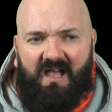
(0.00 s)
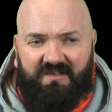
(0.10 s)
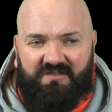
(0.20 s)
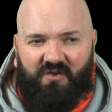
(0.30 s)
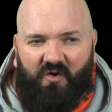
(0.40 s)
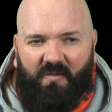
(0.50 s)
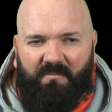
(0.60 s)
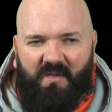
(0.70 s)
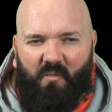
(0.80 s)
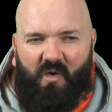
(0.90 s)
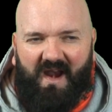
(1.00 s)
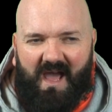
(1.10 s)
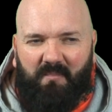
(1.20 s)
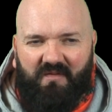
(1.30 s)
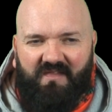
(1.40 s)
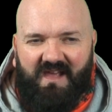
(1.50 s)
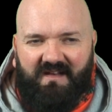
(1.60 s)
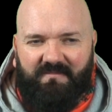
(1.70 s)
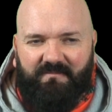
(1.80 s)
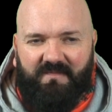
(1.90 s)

And so, what happened then?